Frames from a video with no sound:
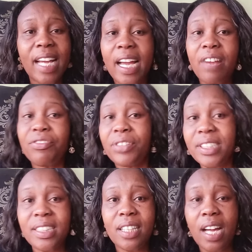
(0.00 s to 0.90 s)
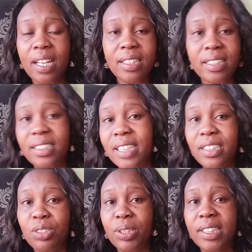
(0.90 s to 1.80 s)
I have friends that stay
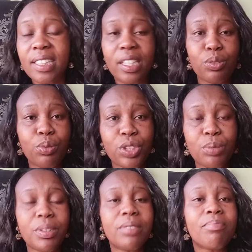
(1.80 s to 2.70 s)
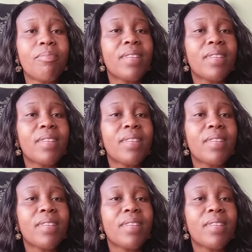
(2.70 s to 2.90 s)
in USA that watch me.